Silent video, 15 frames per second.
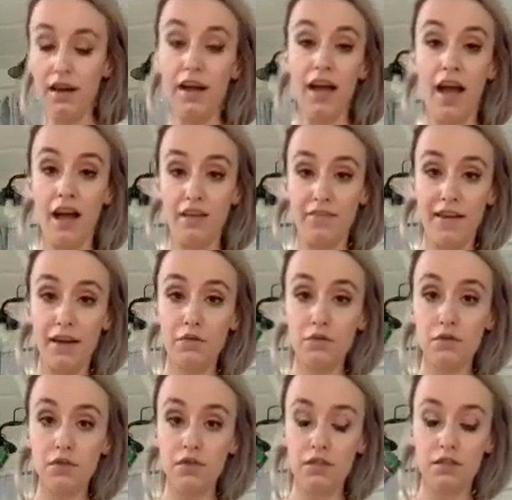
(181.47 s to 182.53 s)
a 1/2
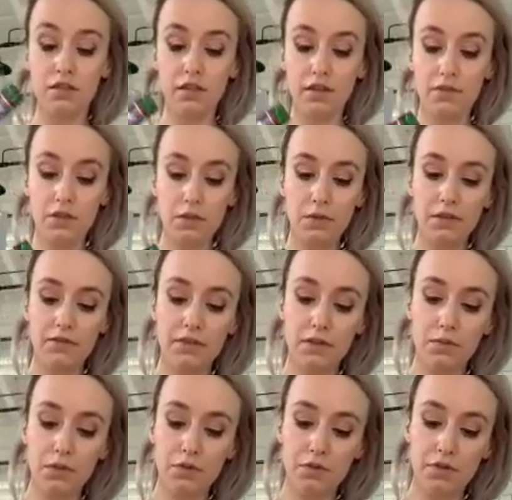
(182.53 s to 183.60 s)
ounce of sweet
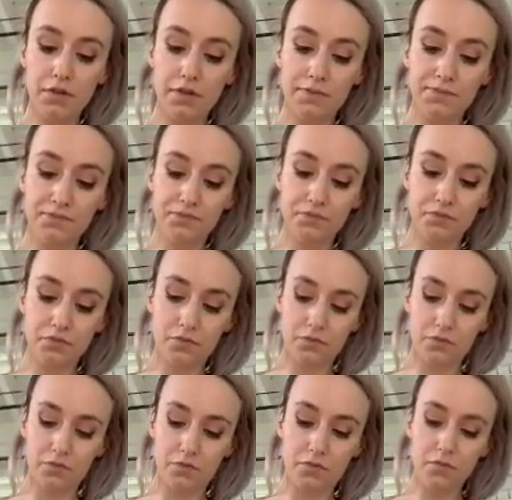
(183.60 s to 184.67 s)
vermouth
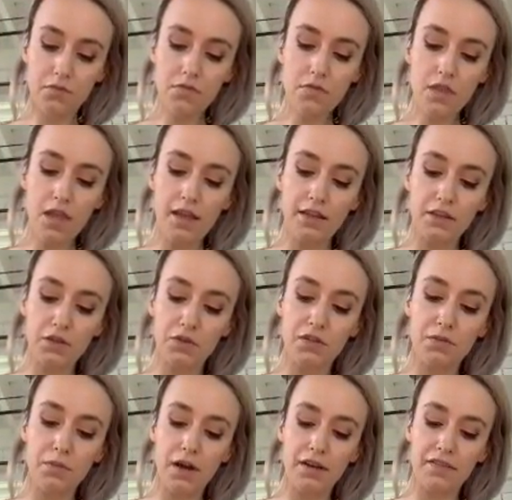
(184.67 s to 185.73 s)
and sort
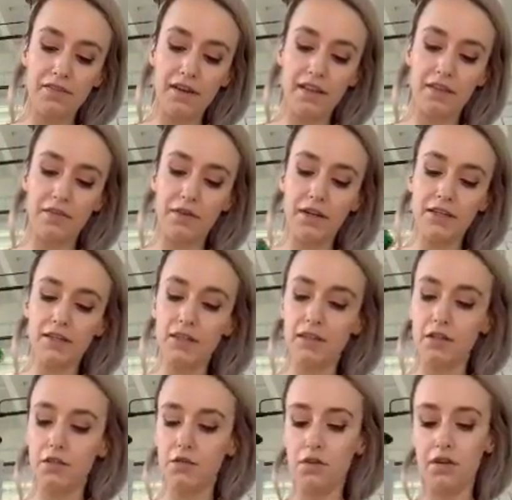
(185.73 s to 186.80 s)
of modify the
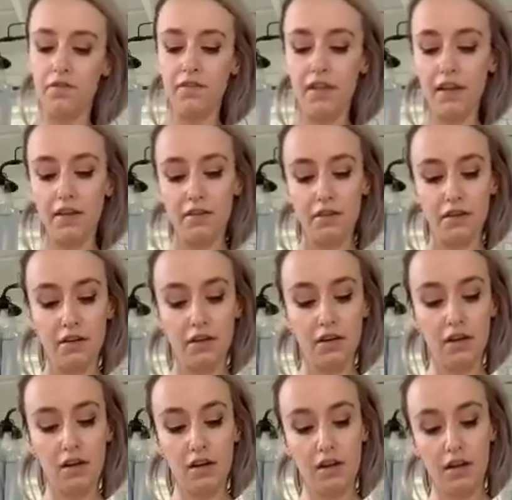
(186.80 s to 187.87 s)
ratio of the other
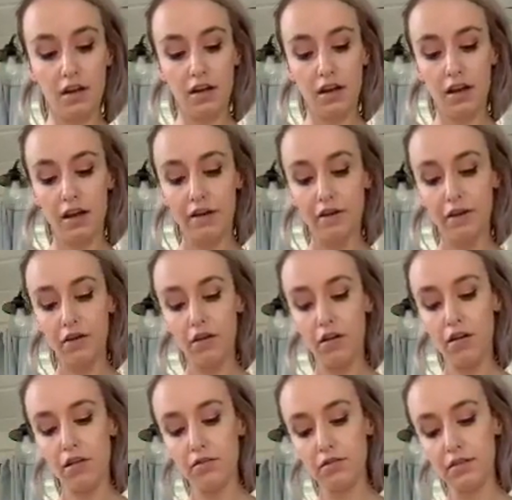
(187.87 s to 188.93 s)

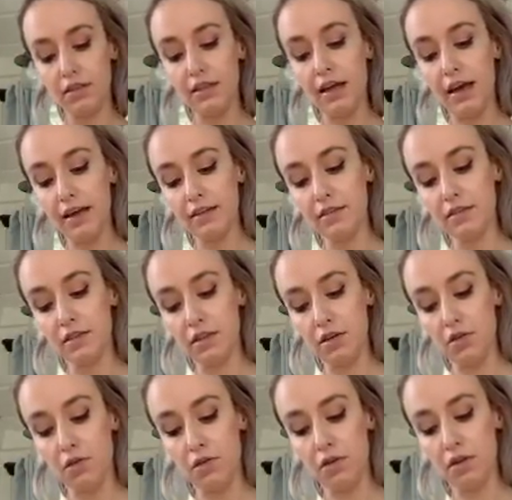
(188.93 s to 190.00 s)
alcohol to that.
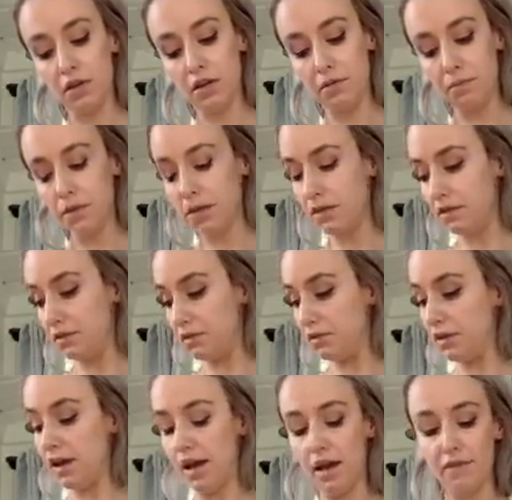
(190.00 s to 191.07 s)
So I'm going to do
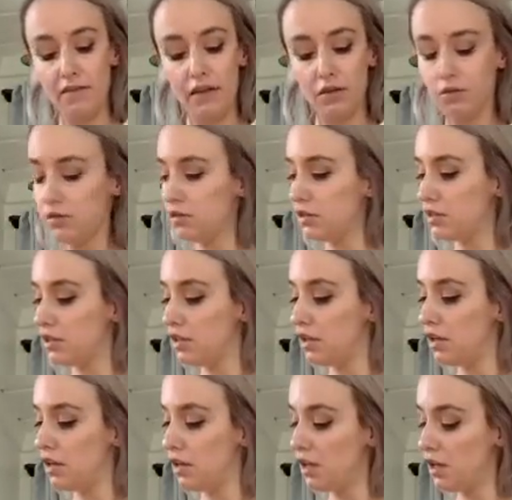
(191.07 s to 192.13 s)
a 1/2 ounce
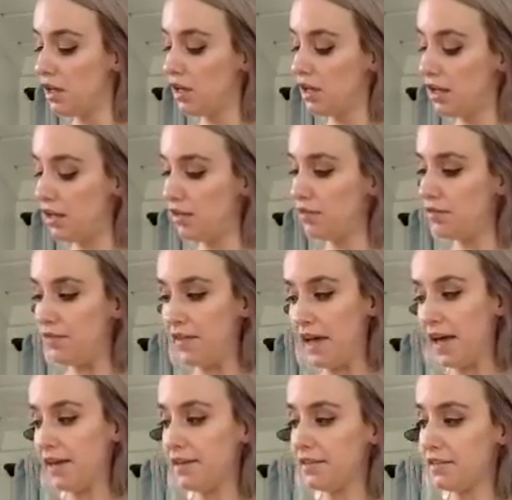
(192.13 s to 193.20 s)
of
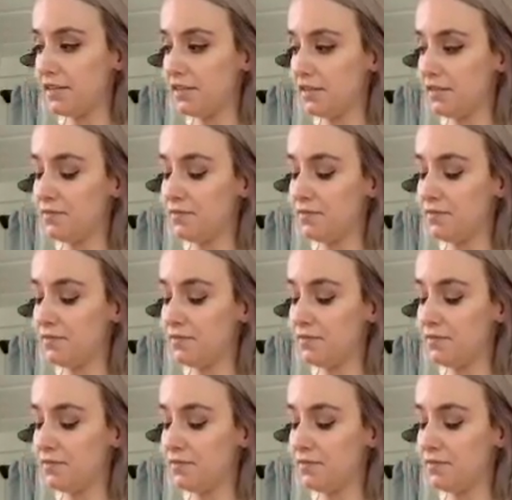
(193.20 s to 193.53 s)
that.